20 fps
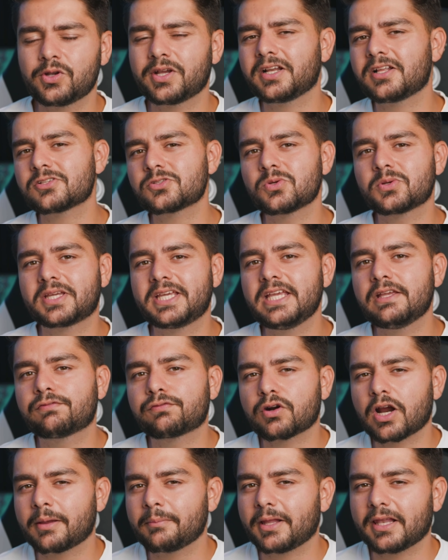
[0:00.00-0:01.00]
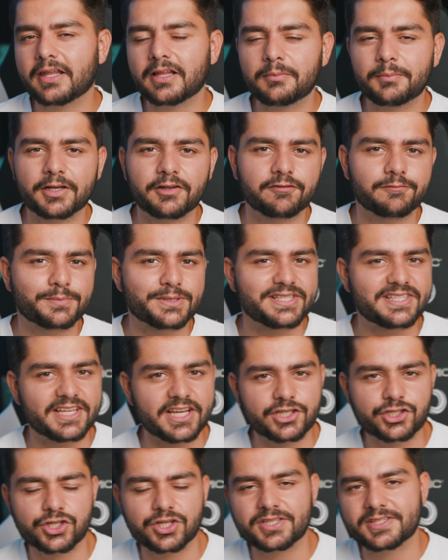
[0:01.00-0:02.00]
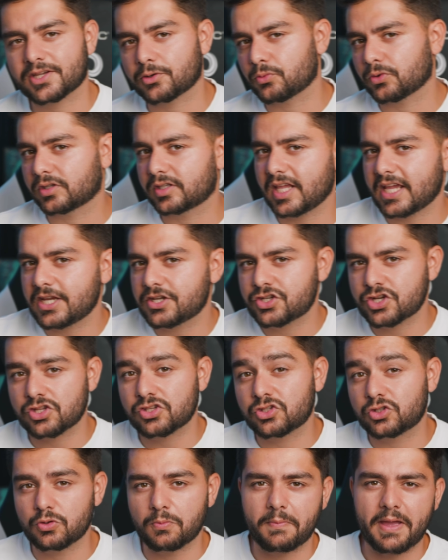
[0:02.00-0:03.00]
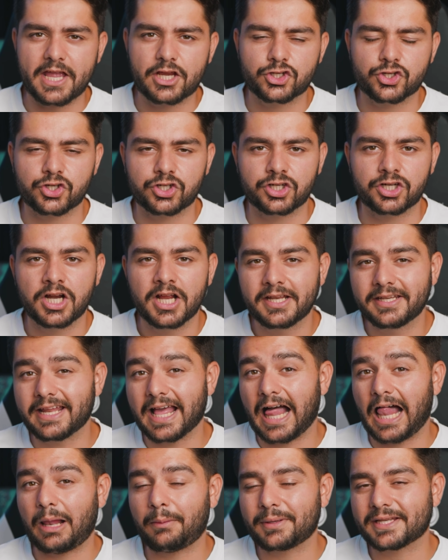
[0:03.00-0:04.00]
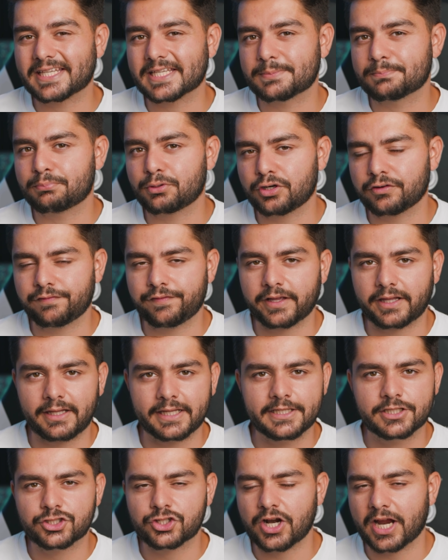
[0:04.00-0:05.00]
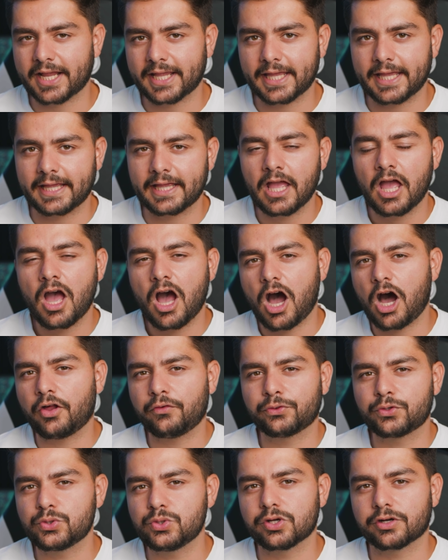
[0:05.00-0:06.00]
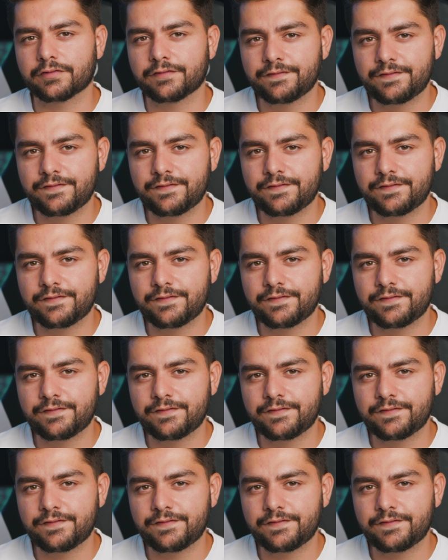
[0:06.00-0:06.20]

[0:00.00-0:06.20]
You can also keyframe a little bit of positions and rotations to make sure the helmet is perfectly tracking onto your